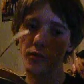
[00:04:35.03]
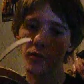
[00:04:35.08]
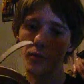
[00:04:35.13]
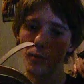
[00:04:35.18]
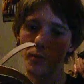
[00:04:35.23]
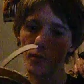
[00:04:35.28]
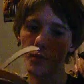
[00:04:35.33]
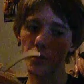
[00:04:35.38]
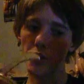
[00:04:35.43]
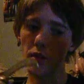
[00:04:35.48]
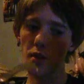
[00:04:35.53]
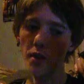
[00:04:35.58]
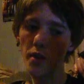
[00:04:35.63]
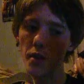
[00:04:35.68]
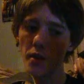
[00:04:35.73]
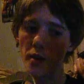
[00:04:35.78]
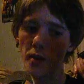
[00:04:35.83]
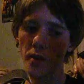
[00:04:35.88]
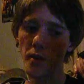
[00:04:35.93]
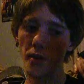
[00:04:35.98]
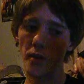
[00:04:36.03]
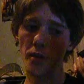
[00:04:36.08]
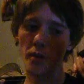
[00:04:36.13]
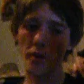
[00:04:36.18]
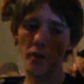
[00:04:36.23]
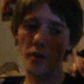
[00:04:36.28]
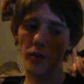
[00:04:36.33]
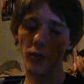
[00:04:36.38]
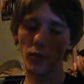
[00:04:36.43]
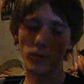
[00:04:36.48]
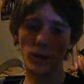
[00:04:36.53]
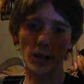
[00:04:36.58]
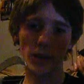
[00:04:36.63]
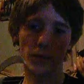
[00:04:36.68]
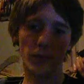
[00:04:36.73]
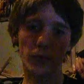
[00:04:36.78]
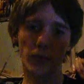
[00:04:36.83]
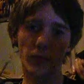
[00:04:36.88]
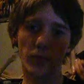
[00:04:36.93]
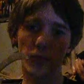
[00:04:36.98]
from there for
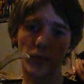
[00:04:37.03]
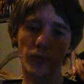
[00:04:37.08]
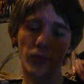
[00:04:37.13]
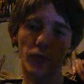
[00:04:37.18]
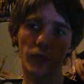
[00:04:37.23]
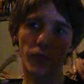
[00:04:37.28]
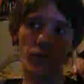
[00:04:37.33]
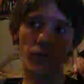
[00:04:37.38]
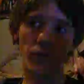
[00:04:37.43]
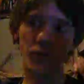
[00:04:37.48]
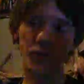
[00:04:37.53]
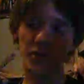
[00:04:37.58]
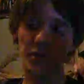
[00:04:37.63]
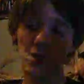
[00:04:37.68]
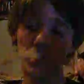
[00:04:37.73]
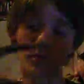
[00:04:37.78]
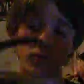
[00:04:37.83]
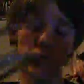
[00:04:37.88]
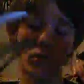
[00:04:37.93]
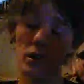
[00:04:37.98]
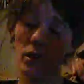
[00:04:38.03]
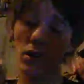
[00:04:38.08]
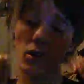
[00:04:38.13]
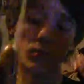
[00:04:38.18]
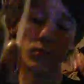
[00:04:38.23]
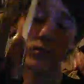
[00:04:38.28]
about same price,